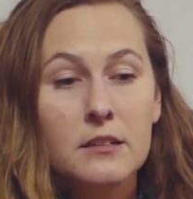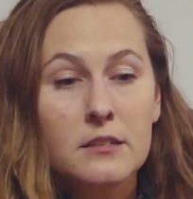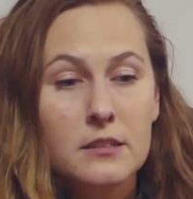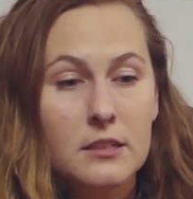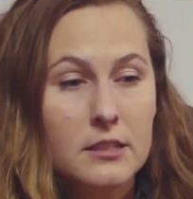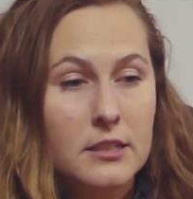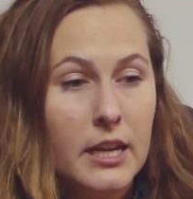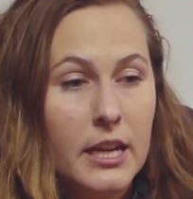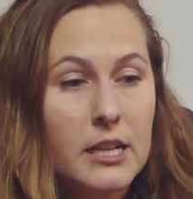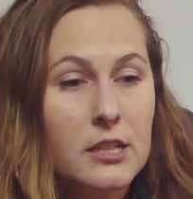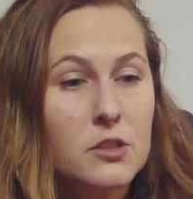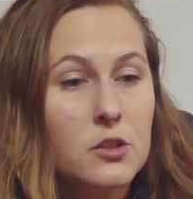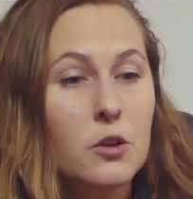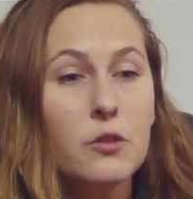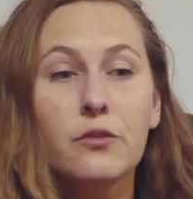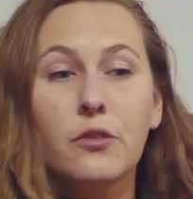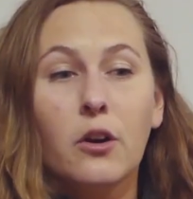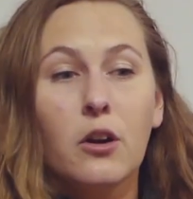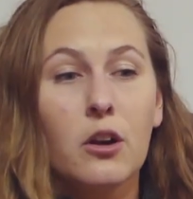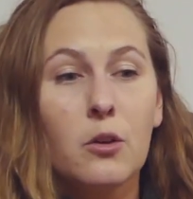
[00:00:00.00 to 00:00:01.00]
to date, so
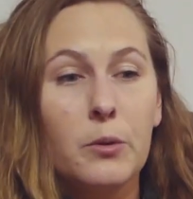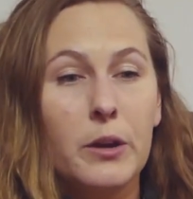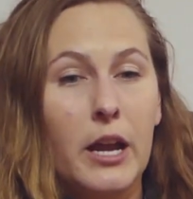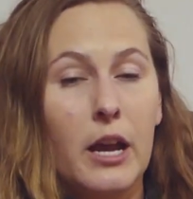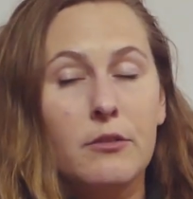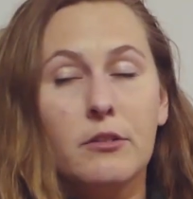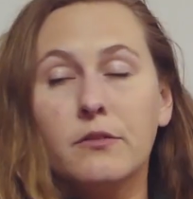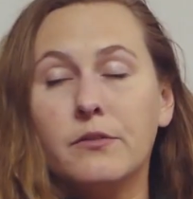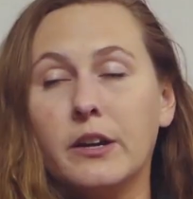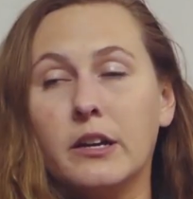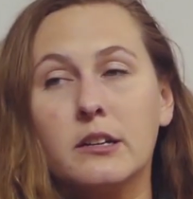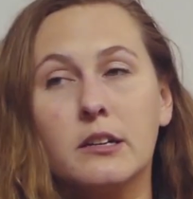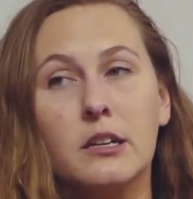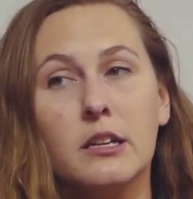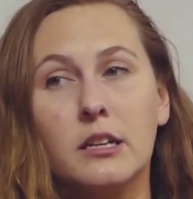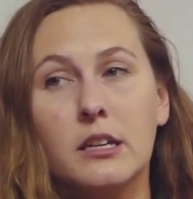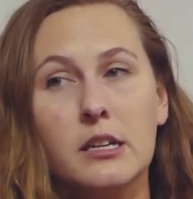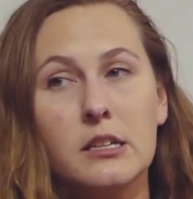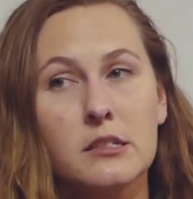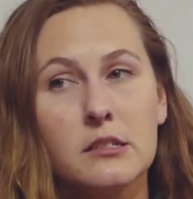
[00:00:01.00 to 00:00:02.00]
far, we haven't found any
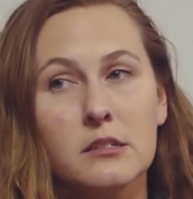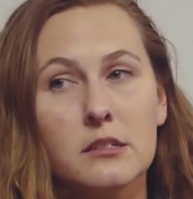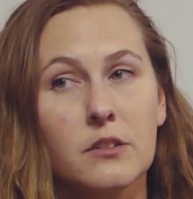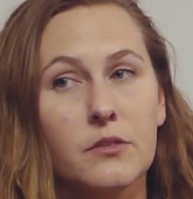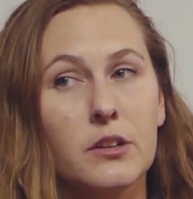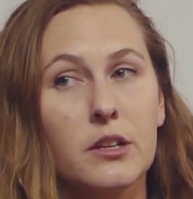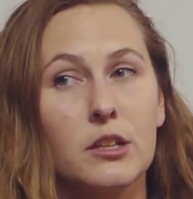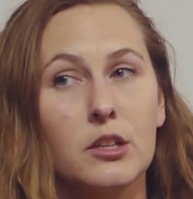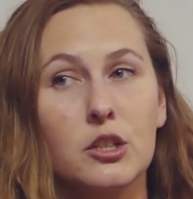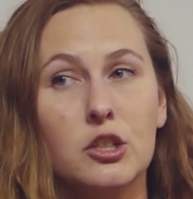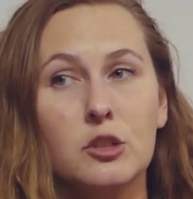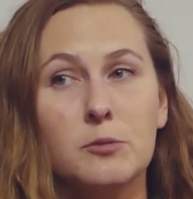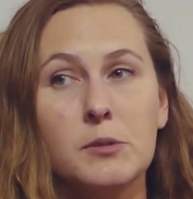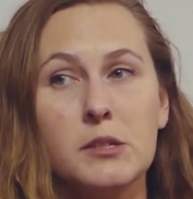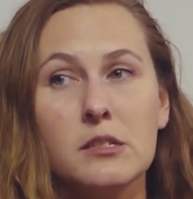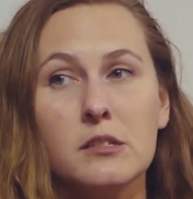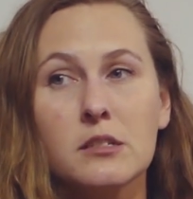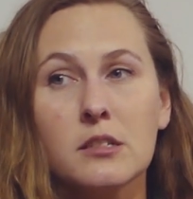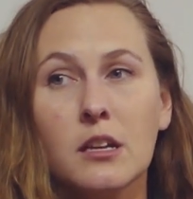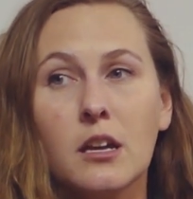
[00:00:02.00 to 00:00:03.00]
cases of it in
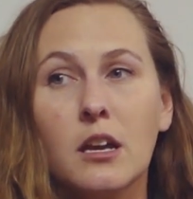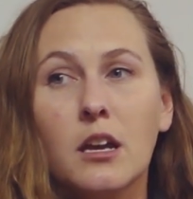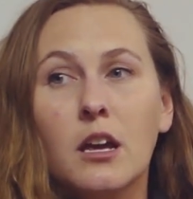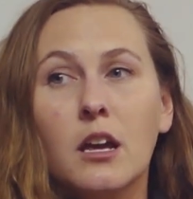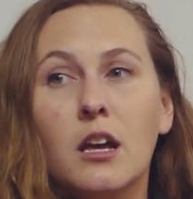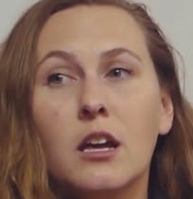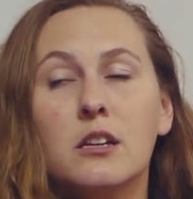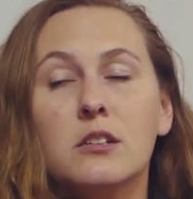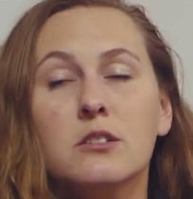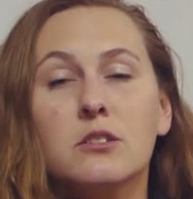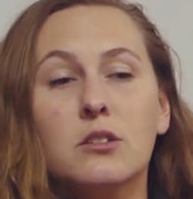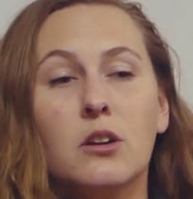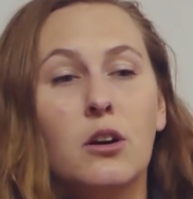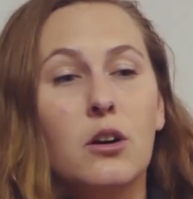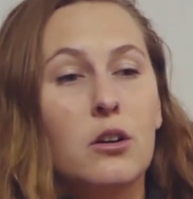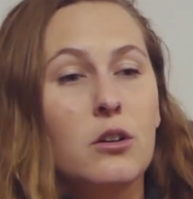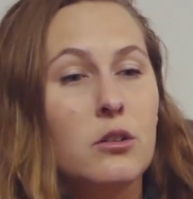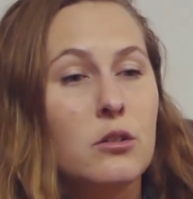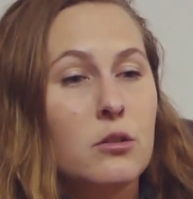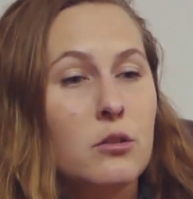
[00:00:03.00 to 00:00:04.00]
humans.
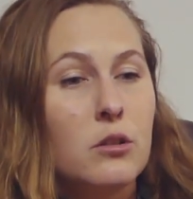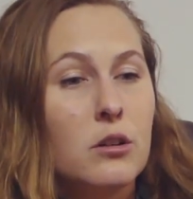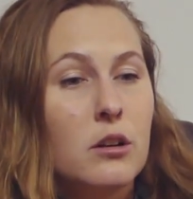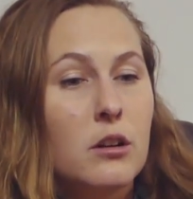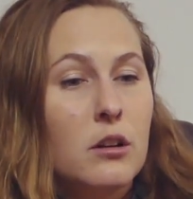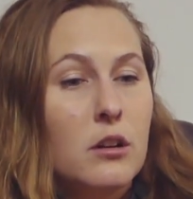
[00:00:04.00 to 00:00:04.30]
So